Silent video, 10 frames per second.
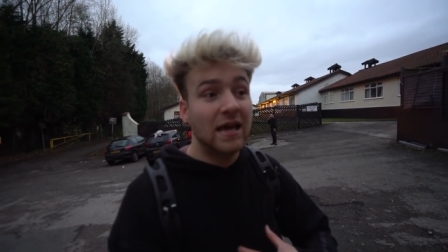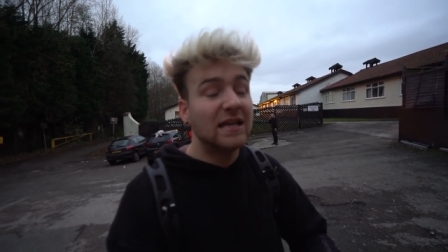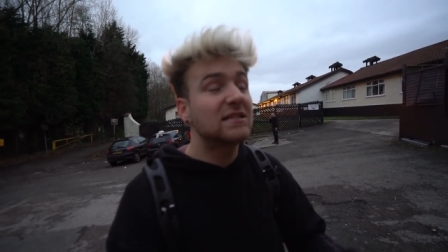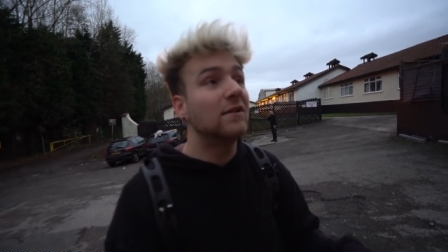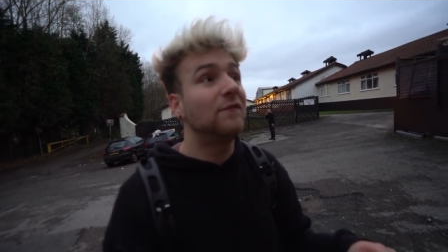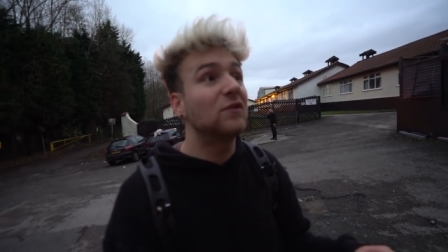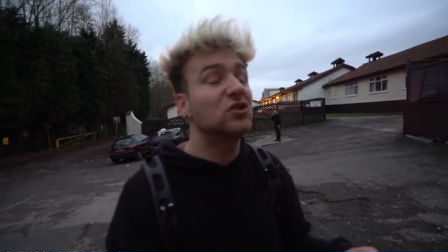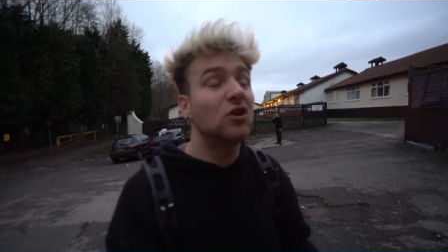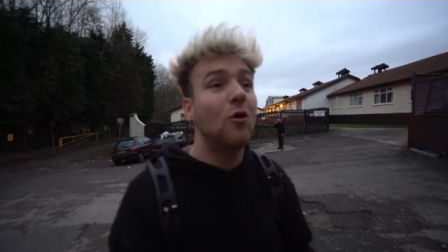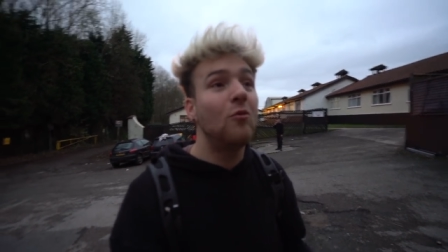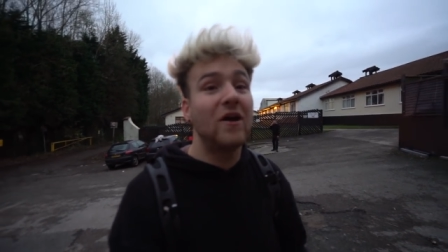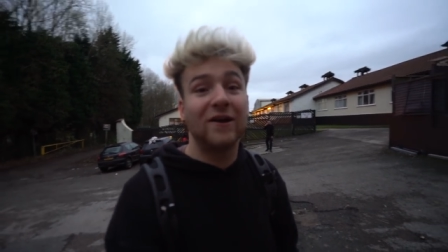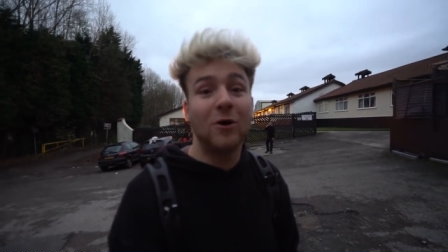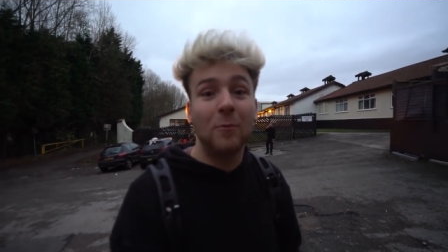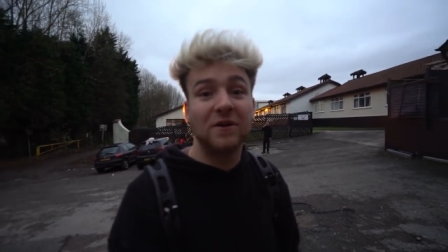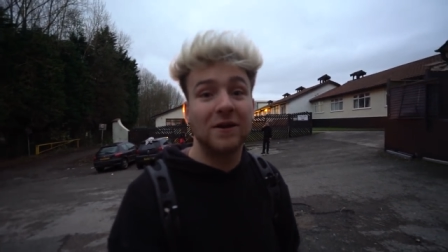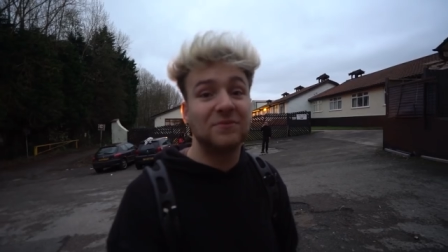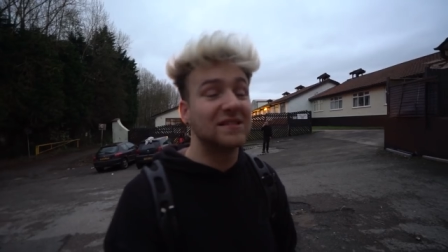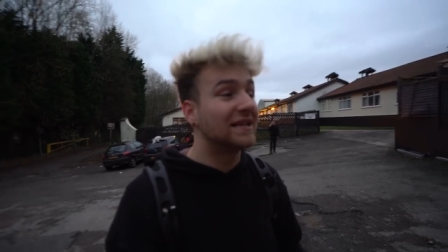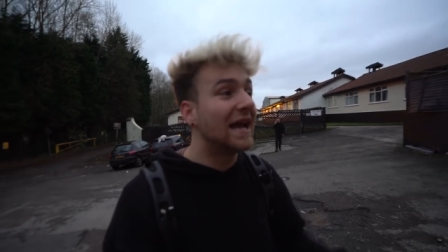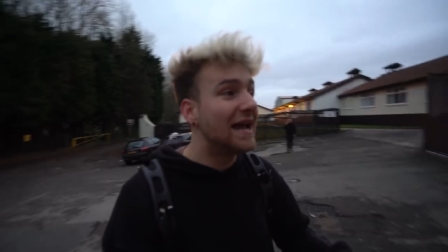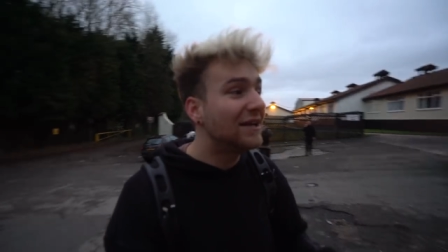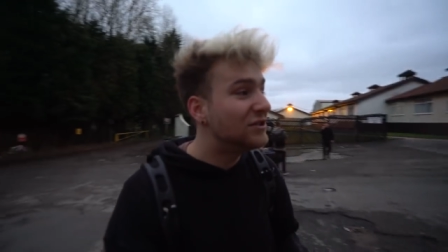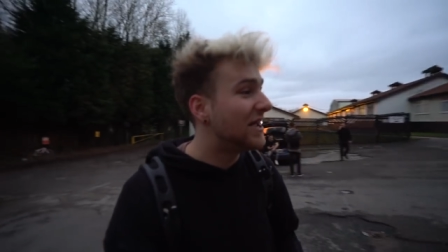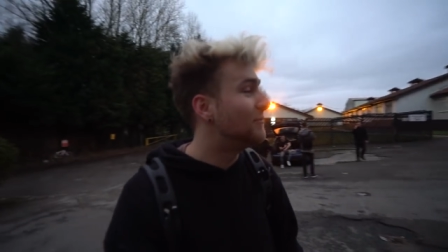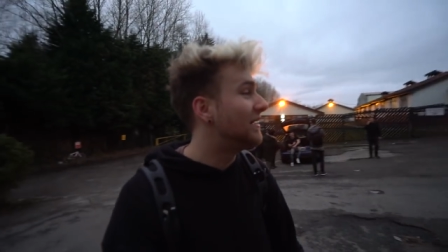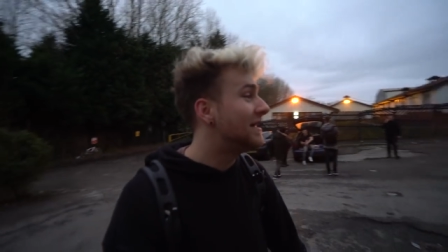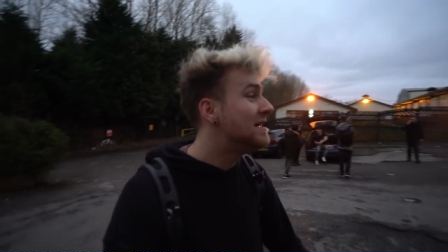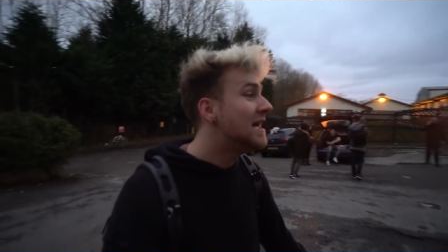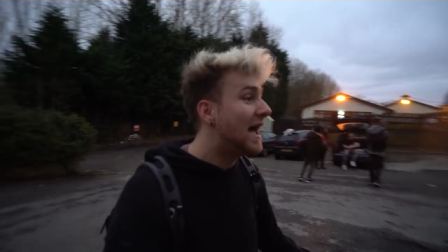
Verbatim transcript: It's gonna feel so weird opening up this. Like, I actually can't wait.